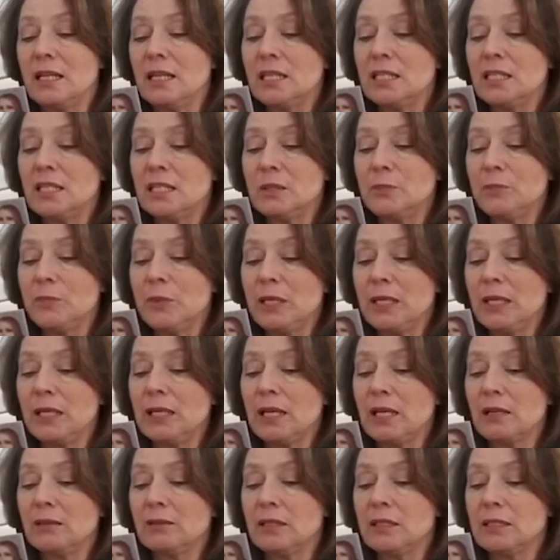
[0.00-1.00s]
spitting
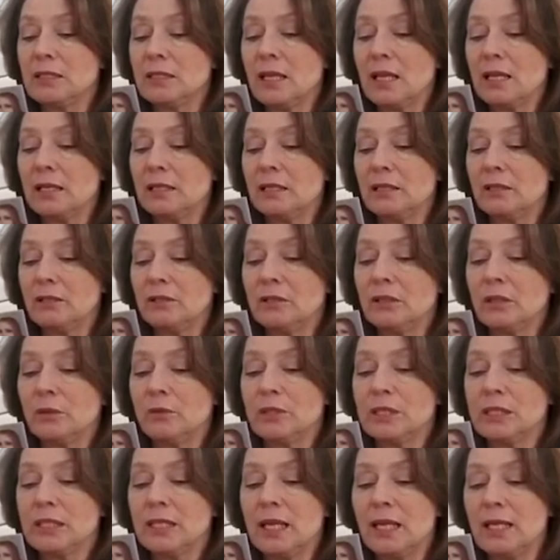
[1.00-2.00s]
out the sandy dirt that
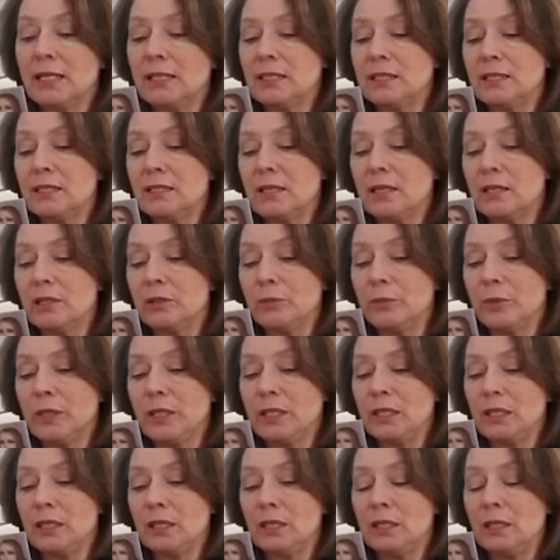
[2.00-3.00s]
was caked inside her
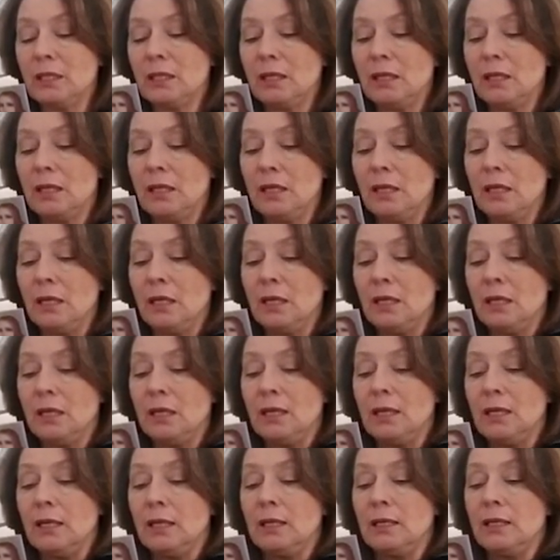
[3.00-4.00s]
beak.
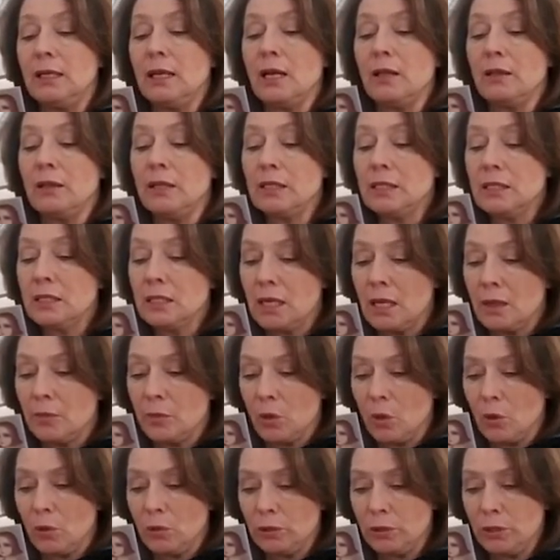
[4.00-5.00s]
Now this time,
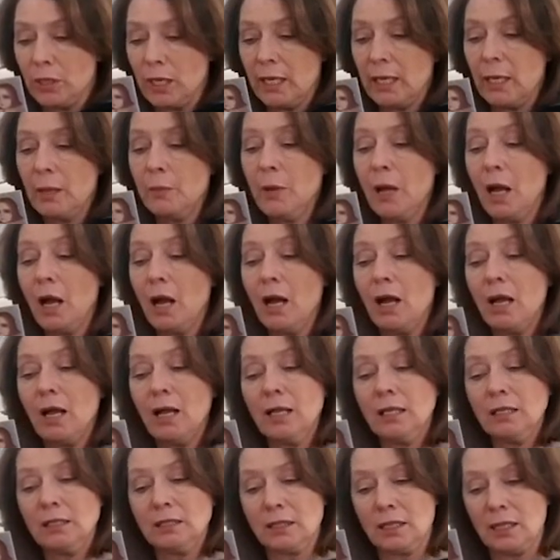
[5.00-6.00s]
hold your head up
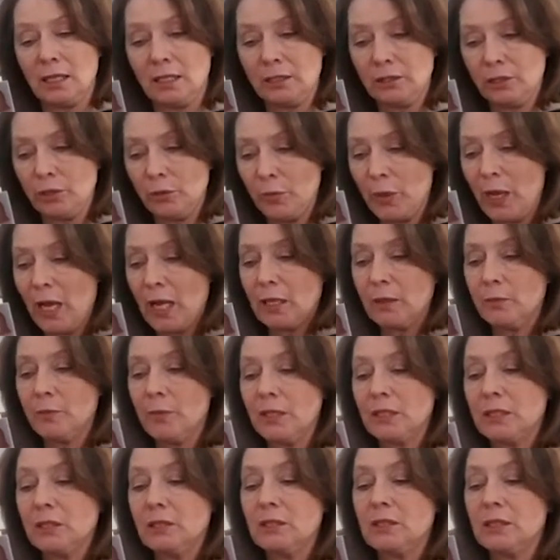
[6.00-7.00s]
high, tighten your back
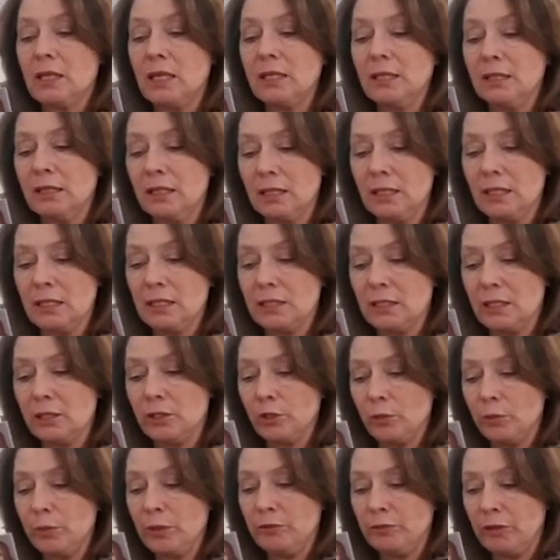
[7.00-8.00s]
muscles like this, and
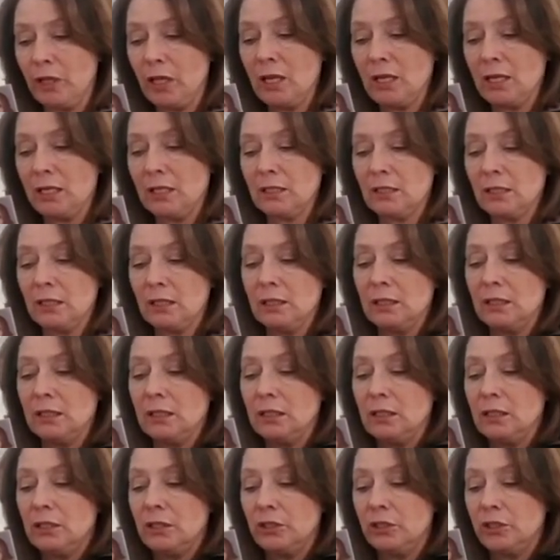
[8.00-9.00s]
you'll be flying.
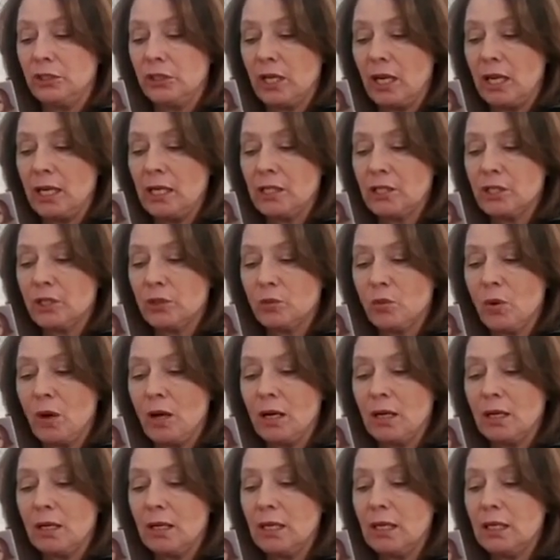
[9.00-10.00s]
Jake
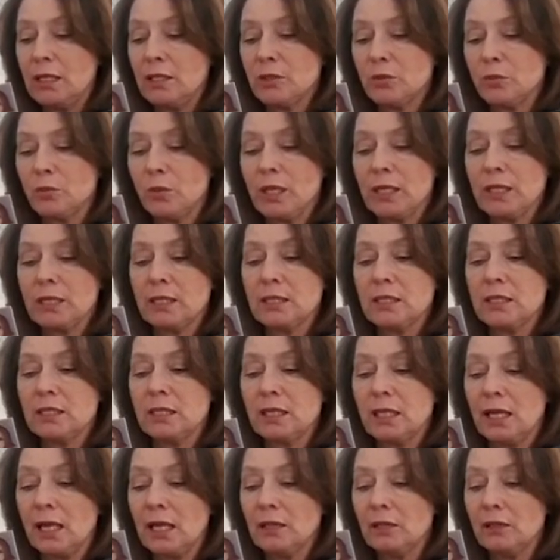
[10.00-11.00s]
swung his wings
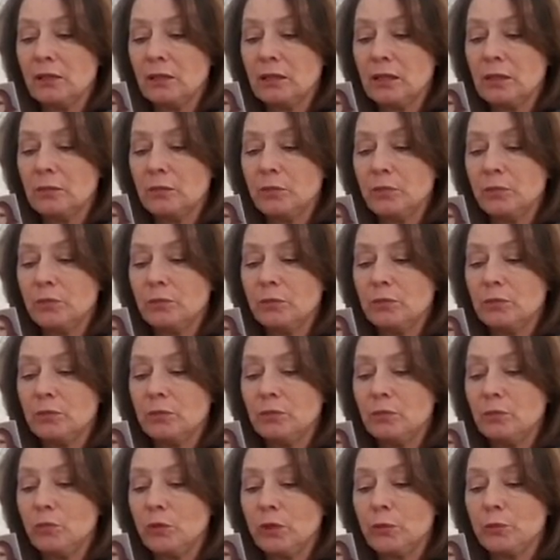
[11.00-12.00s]
together and
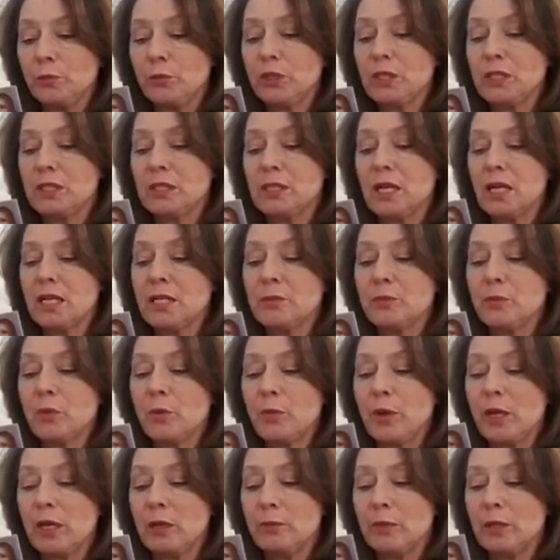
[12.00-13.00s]
with precise
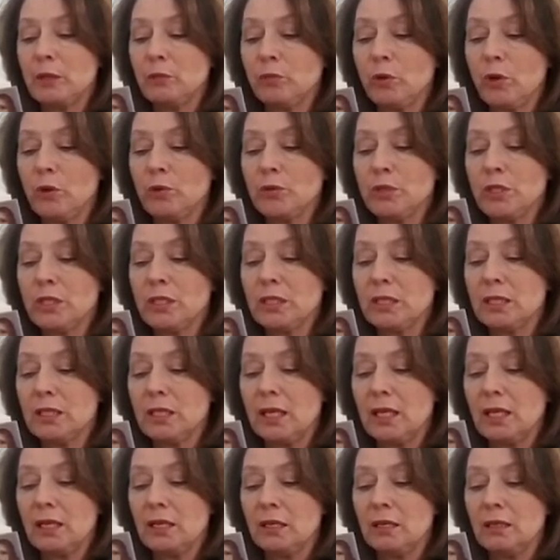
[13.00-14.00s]
momentum and rose into the
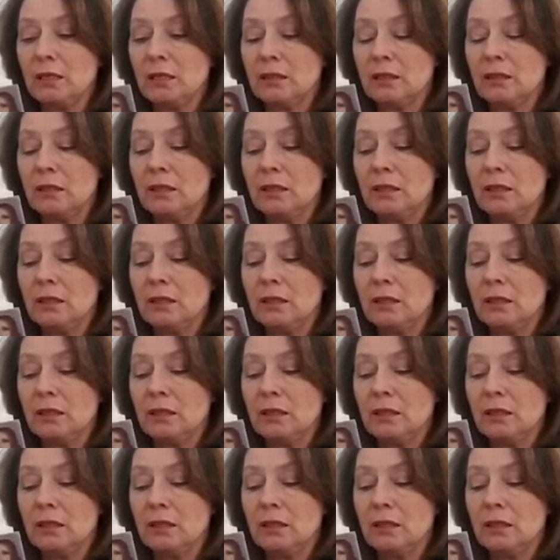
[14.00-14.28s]
air.